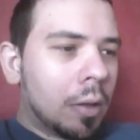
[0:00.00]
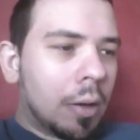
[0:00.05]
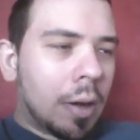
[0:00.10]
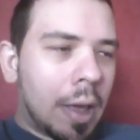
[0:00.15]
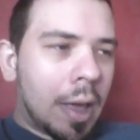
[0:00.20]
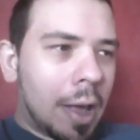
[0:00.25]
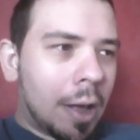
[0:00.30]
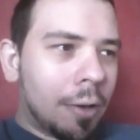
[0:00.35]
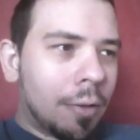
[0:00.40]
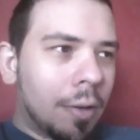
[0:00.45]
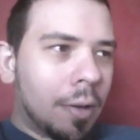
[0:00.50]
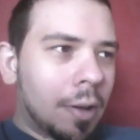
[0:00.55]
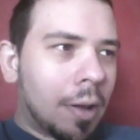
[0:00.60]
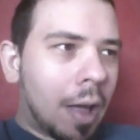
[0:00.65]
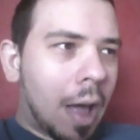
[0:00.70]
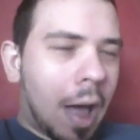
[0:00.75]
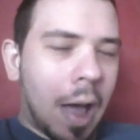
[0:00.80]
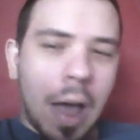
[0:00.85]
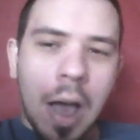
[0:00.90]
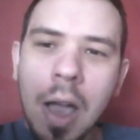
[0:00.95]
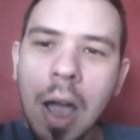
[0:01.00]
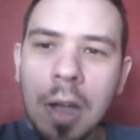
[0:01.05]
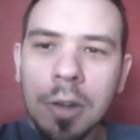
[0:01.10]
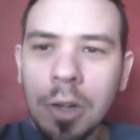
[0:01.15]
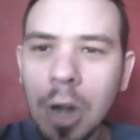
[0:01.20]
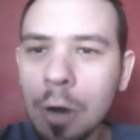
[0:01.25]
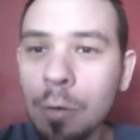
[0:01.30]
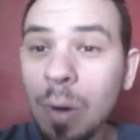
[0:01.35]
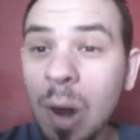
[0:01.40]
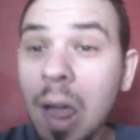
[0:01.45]
Now, I
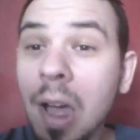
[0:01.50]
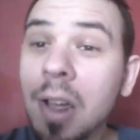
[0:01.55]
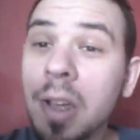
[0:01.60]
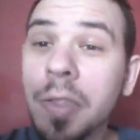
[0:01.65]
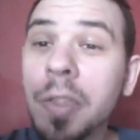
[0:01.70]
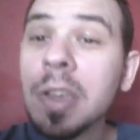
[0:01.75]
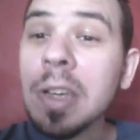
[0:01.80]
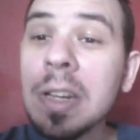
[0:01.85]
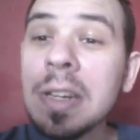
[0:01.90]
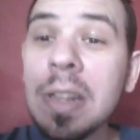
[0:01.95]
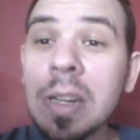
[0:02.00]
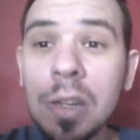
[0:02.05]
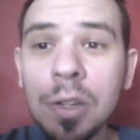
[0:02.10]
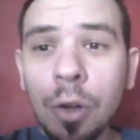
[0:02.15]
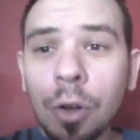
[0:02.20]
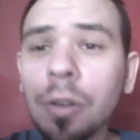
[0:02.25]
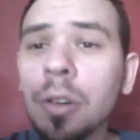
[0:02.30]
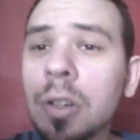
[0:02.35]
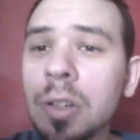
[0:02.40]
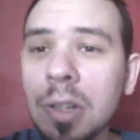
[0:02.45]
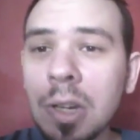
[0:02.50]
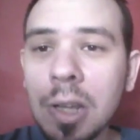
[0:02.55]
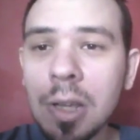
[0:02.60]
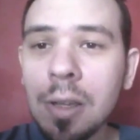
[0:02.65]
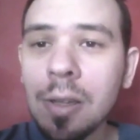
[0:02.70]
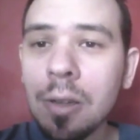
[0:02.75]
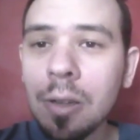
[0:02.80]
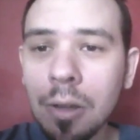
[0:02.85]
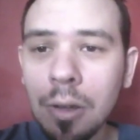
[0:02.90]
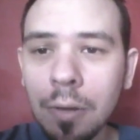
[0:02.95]
don't like the
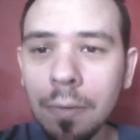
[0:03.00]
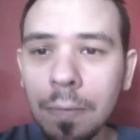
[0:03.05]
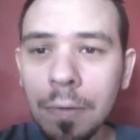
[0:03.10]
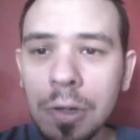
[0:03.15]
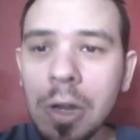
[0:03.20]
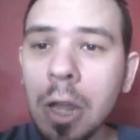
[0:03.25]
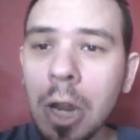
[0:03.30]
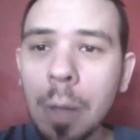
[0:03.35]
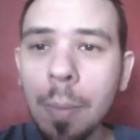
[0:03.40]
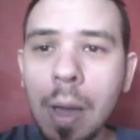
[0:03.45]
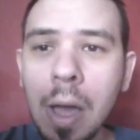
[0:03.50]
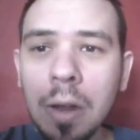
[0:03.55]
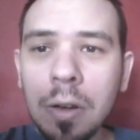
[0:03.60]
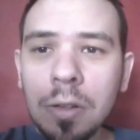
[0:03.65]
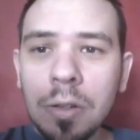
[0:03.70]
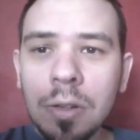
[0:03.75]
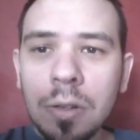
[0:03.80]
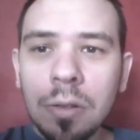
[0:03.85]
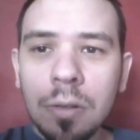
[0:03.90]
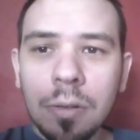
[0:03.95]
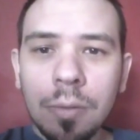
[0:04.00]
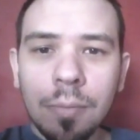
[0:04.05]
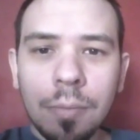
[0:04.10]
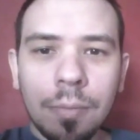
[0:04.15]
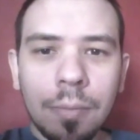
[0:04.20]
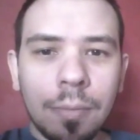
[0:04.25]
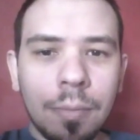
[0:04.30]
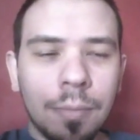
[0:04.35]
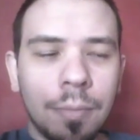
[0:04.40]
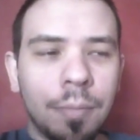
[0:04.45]
dishonesty of shadow bans,
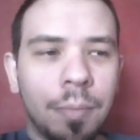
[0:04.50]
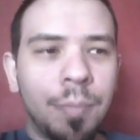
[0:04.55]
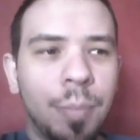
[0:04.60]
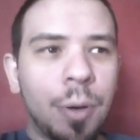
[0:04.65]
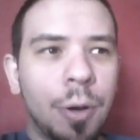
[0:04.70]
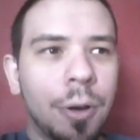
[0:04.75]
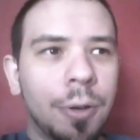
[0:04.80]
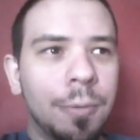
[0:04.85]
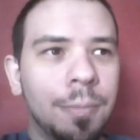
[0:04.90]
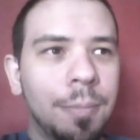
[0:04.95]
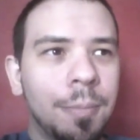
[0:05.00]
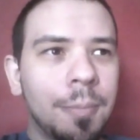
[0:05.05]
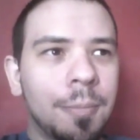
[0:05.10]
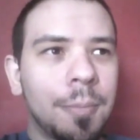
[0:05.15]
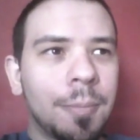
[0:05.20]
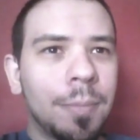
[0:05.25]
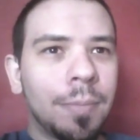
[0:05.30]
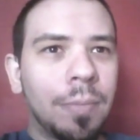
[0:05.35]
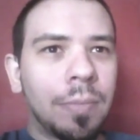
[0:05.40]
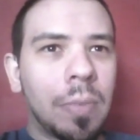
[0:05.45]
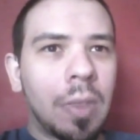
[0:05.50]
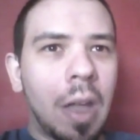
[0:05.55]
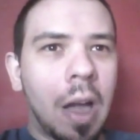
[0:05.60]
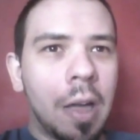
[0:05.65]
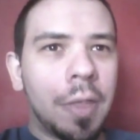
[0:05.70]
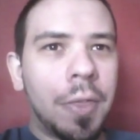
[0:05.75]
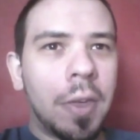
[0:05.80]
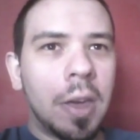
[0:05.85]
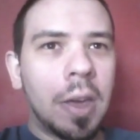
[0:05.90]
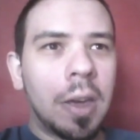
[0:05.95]
but
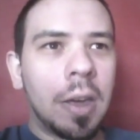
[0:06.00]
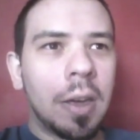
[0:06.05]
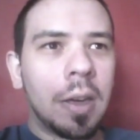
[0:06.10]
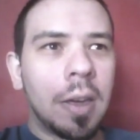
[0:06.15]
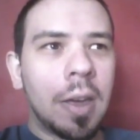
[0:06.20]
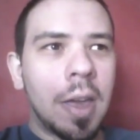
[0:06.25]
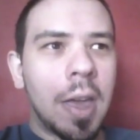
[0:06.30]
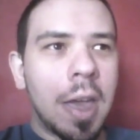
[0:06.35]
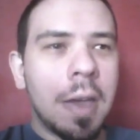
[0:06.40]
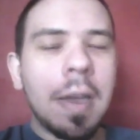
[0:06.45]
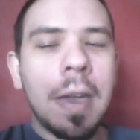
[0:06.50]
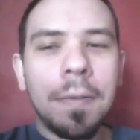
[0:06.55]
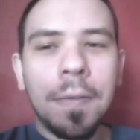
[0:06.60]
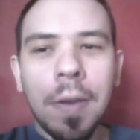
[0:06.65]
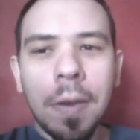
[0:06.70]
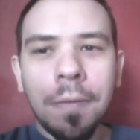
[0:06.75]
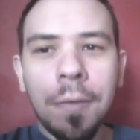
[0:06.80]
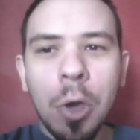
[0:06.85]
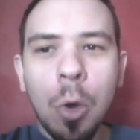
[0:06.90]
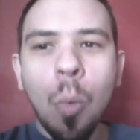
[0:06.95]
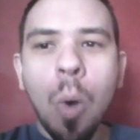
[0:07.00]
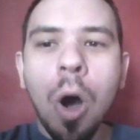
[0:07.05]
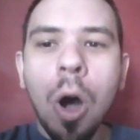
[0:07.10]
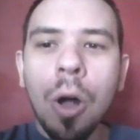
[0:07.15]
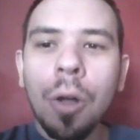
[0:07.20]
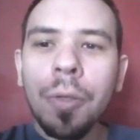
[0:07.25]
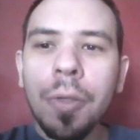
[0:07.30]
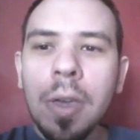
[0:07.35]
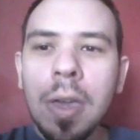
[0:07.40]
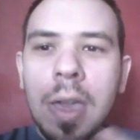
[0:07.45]
I think if you
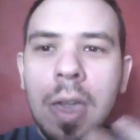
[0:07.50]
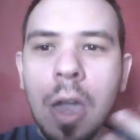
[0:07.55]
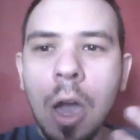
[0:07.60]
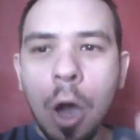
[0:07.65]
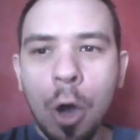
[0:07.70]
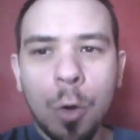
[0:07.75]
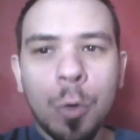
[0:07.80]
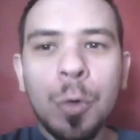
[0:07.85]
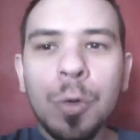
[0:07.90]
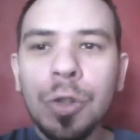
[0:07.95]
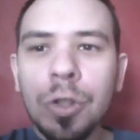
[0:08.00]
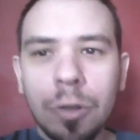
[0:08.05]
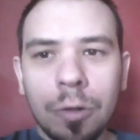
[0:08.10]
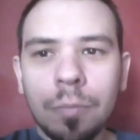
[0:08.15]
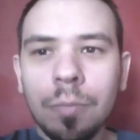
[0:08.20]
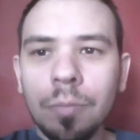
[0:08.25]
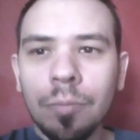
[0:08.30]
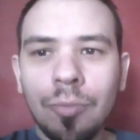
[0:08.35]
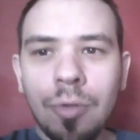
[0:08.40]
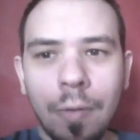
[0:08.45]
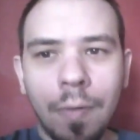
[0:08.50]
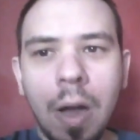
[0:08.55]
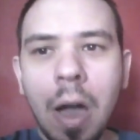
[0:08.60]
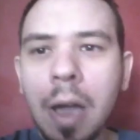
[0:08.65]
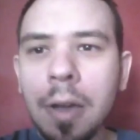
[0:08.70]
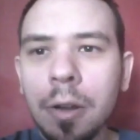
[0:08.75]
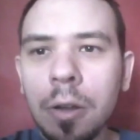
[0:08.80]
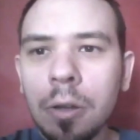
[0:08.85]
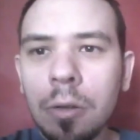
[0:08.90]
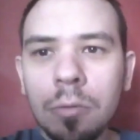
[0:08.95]
are the host
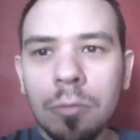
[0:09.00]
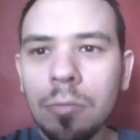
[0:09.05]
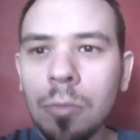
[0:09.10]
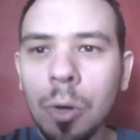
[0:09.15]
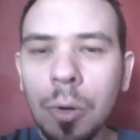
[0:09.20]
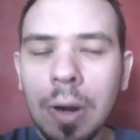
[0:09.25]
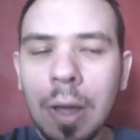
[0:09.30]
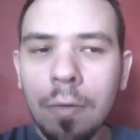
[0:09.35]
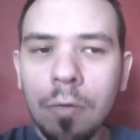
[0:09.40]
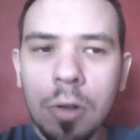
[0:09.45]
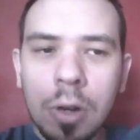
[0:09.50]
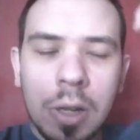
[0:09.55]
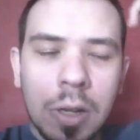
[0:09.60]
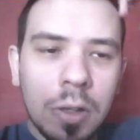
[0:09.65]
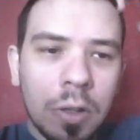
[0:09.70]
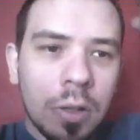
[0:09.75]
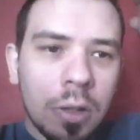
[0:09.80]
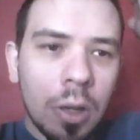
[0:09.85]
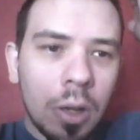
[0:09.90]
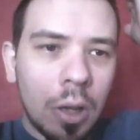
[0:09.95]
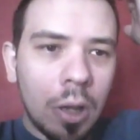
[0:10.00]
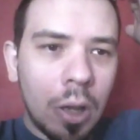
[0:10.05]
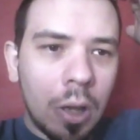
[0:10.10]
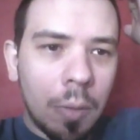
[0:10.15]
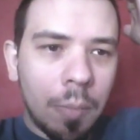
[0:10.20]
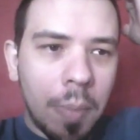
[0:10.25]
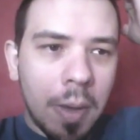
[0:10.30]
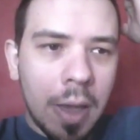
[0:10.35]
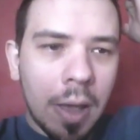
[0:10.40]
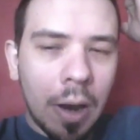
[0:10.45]
provider, or whatever it is,
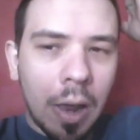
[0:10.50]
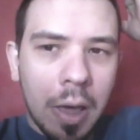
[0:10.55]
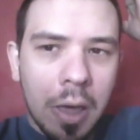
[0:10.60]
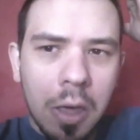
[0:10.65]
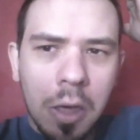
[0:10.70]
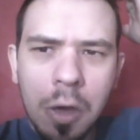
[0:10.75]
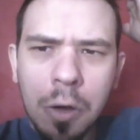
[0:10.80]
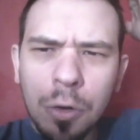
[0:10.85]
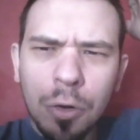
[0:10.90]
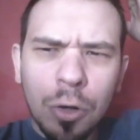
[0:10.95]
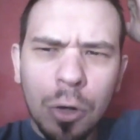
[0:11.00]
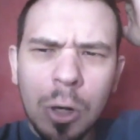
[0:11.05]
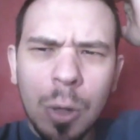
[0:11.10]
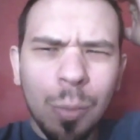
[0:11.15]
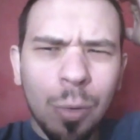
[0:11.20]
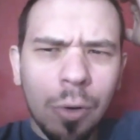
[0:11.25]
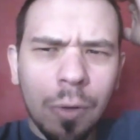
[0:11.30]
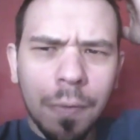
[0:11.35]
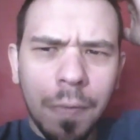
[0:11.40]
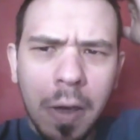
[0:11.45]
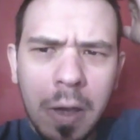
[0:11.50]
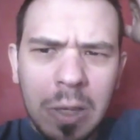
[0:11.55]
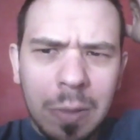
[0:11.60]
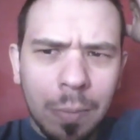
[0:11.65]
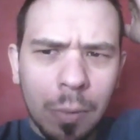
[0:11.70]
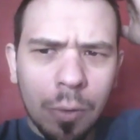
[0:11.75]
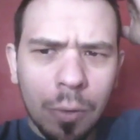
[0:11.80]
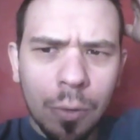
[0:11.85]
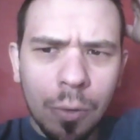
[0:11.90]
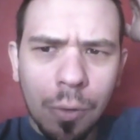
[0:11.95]
be it like YouTube or
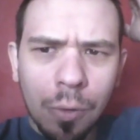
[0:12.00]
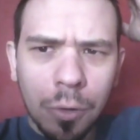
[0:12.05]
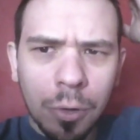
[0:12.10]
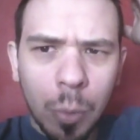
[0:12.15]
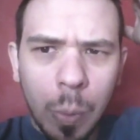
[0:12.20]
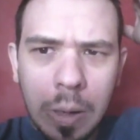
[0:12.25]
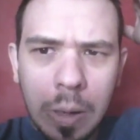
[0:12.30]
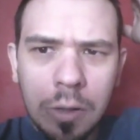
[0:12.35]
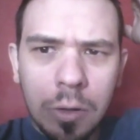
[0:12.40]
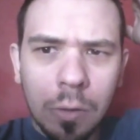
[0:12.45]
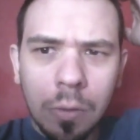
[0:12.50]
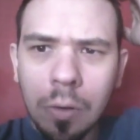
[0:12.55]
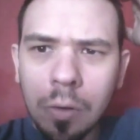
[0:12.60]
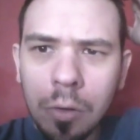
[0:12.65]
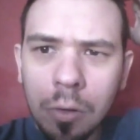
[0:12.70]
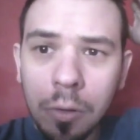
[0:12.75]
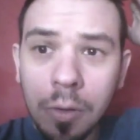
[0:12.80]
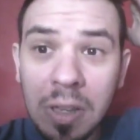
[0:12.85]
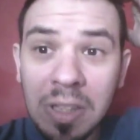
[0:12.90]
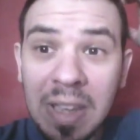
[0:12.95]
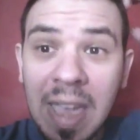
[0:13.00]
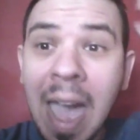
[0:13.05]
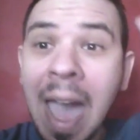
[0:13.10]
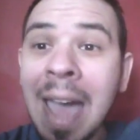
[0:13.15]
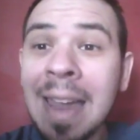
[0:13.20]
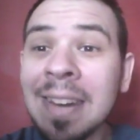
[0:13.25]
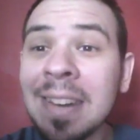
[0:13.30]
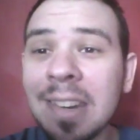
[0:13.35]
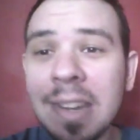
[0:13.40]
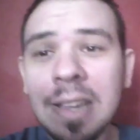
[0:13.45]
Facebook or Twitter or this
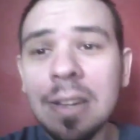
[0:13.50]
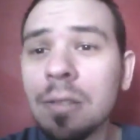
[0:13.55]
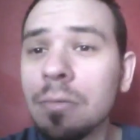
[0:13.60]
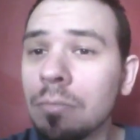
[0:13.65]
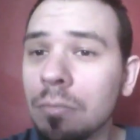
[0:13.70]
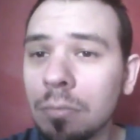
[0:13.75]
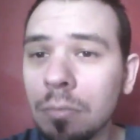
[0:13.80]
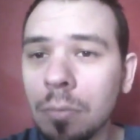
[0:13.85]
Candid,